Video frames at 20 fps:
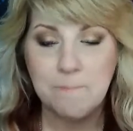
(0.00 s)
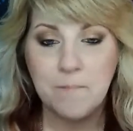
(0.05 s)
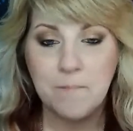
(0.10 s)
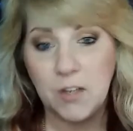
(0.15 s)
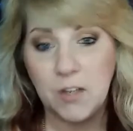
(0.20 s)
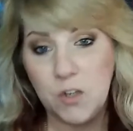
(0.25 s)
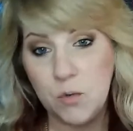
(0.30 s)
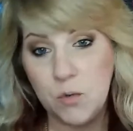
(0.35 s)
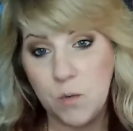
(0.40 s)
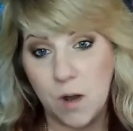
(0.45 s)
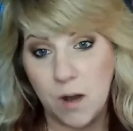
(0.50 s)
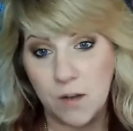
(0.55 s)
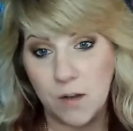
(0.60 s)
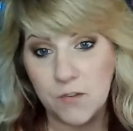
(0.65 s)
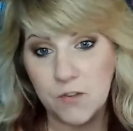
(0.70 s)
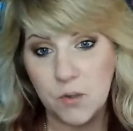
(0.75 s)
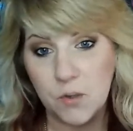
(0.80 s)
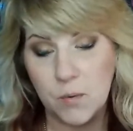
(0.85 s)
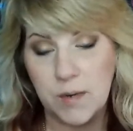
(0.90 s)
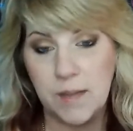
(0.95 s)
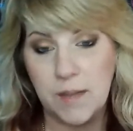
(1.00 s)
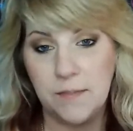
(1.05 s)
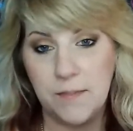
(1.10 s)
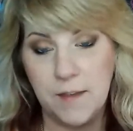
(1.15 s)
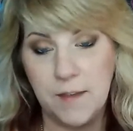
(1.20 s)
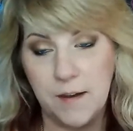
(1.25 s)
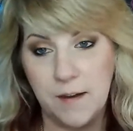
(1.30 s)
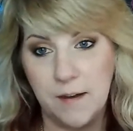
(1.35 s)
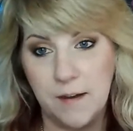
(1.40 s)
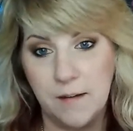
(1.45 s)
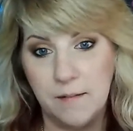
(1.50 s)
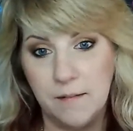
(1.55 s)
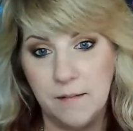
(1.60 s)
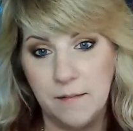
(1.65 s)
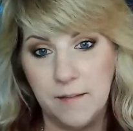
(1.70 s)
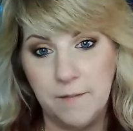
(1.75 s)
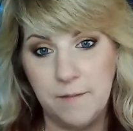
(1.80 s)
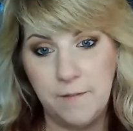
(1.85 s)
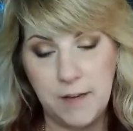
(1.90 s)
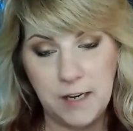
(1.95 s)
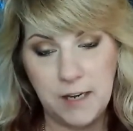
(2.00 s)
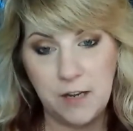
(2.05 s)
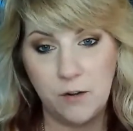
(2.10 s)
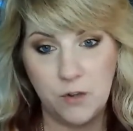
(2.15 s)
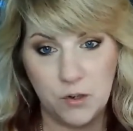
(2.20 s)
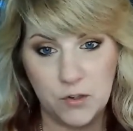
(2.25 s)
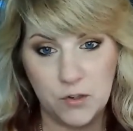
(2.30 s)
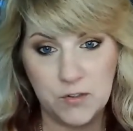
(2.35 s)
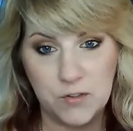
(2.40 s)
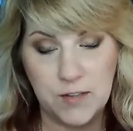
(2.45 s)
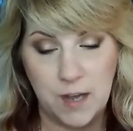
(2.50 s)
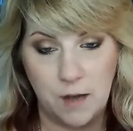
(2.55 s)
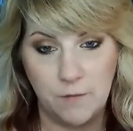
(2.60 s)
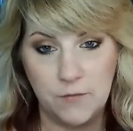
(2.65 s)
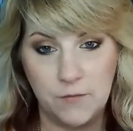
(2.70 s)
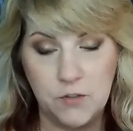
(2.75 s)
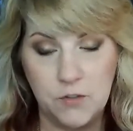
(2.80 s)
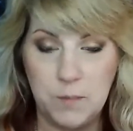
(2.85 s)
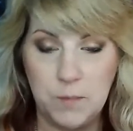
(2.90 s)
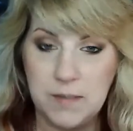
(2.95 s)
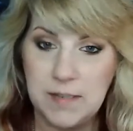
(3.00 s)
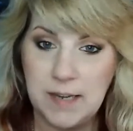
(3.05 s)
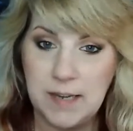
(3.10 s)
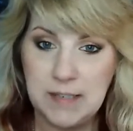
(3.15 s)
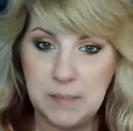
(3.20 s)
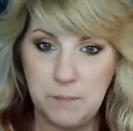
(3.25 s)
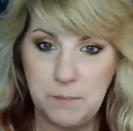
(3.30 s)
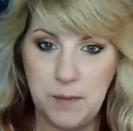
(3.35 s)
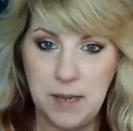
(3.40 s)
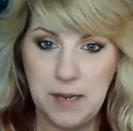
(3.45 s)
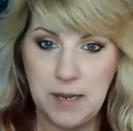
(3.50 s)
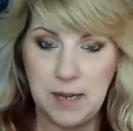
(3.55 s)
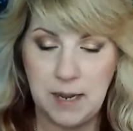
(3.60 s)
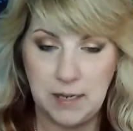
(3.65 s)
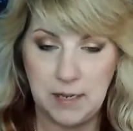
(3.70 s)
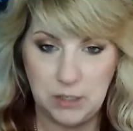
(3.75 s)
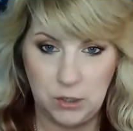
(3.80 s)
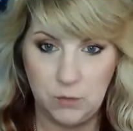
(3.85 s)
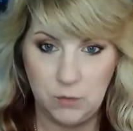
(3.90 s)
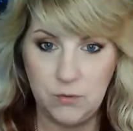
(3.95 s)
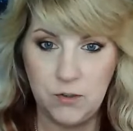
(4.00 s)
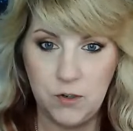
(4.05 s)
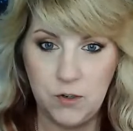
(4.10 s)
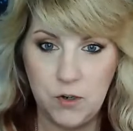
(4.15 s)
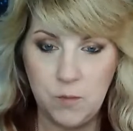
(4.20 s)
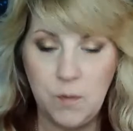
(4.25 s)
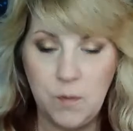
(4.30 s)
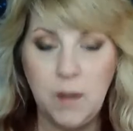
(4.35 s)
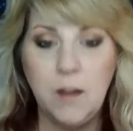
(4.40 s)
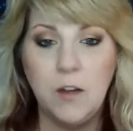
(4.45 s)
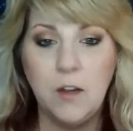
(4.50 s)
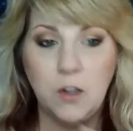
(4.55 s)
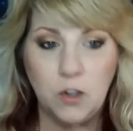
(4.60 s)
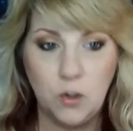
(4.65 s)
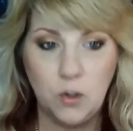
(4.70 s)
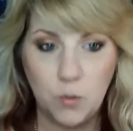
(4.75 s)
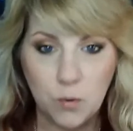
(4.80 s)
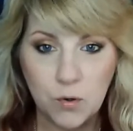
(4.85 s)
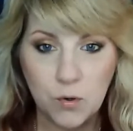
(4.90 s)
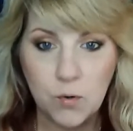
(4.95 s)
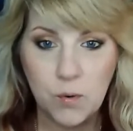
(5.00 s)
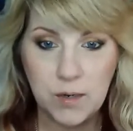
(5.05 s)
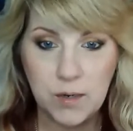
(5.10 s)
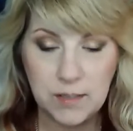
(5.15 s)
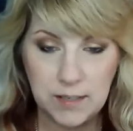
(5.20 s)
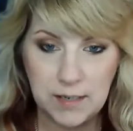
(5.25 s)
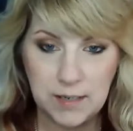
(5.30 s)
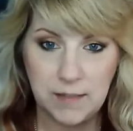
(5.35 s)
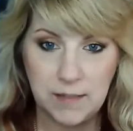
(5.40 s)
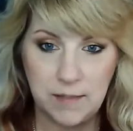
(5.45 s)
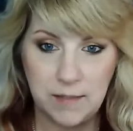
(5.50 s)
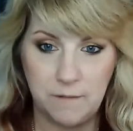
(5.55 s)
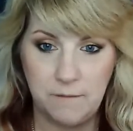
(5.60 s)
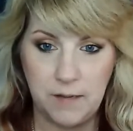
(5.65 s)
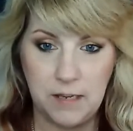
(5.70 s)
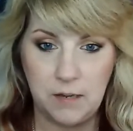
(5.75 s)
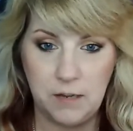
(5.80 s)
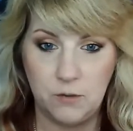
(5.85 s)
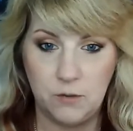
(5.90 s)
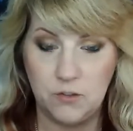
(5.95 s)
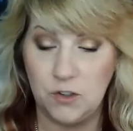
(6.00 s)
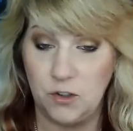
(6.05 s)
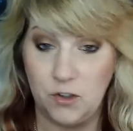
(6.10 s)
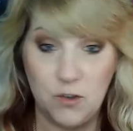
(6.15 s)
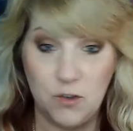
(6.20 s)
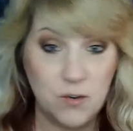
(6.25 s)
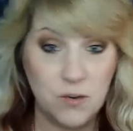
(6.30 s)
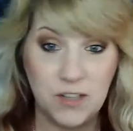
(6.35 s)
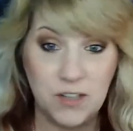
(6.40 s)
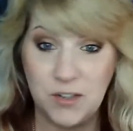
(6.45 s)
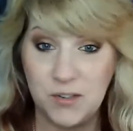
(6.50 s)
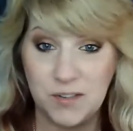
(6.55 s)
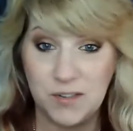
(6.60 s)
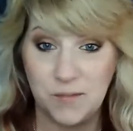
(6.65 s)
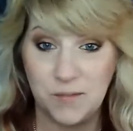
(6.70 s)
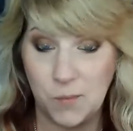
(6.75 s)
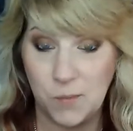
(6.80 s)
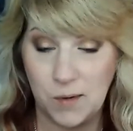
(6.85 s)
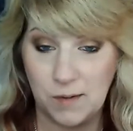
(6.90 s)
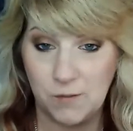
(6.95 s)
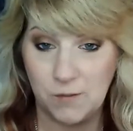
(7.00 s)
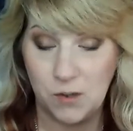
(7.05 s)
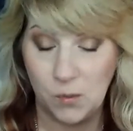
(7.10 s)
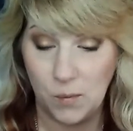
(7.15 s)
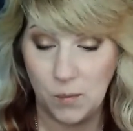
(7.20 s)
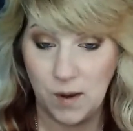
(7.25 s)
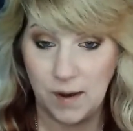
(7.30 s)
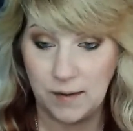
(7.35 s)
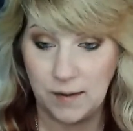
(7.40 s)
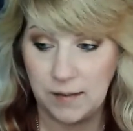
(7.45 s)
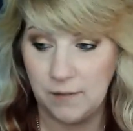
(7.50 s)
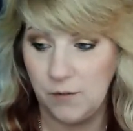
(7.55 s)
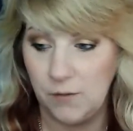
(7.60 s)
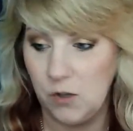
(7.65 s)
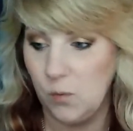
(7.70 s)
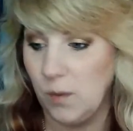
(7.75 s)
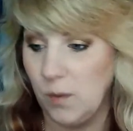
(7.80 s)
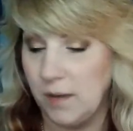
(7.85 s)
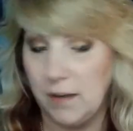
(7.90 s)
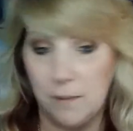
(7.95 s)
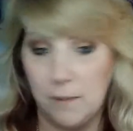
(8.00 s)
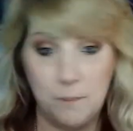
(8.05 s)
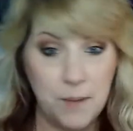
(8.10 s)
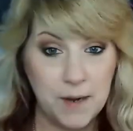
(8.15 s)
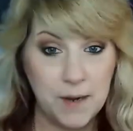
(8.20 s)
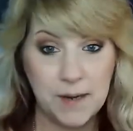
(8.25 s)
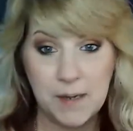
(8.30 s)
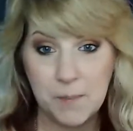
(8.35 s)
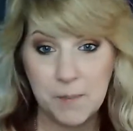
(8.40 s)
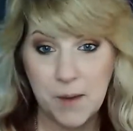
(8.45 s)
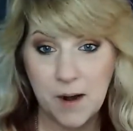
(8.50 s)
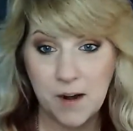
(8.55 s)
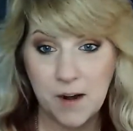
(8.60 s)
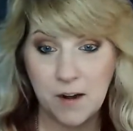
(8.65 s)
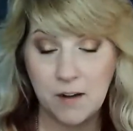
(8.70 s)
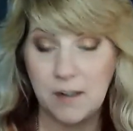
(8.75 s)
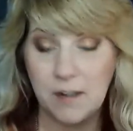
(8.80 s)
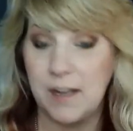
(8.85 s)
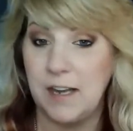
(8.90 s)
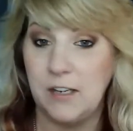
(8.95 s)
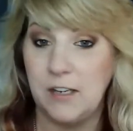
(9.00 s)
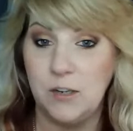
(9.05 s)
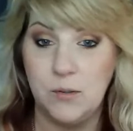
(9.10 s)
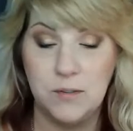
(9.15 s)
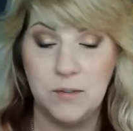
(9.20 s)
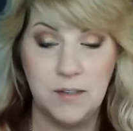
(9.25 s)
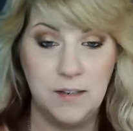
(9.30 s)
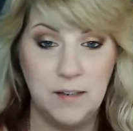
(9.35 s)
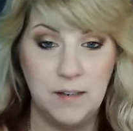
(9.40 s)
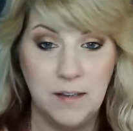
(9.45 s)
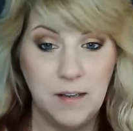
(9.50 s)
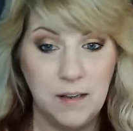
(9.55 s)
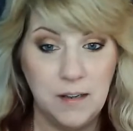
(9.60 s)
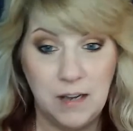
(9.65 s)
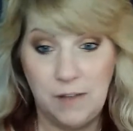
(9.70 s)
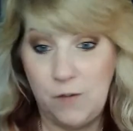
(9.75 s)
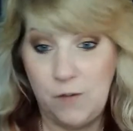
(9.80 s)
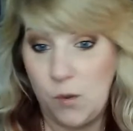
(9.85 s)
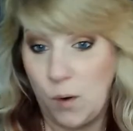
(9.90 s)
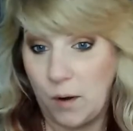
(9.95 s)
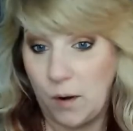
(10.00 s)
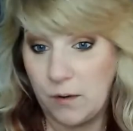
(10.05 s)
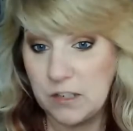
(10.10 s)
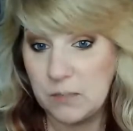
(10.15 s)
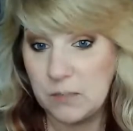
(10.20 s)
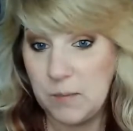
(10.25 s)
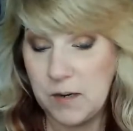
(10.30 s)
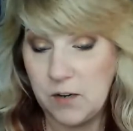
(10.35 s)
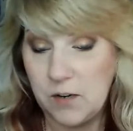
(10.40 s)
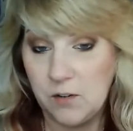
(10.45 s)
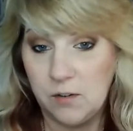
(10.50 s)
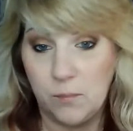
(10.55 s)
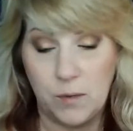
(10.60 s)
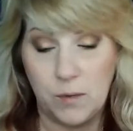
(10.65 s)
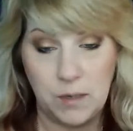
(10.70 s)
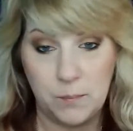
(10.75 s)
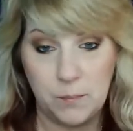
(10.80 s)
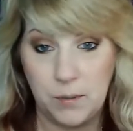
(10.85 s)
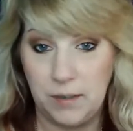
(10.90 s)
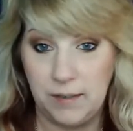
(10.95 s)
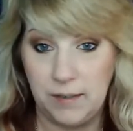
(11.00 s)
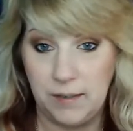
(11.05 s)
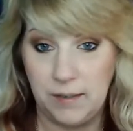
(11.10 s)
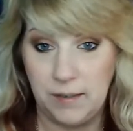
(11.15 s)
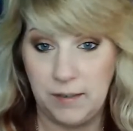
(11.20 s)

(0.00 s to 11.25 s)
You also get the video yourself. So besides it being on YouTube, you're going to get the video so you can use it for whatever you want. If you want to pick it apart and use it, if you are a speaker and want to put it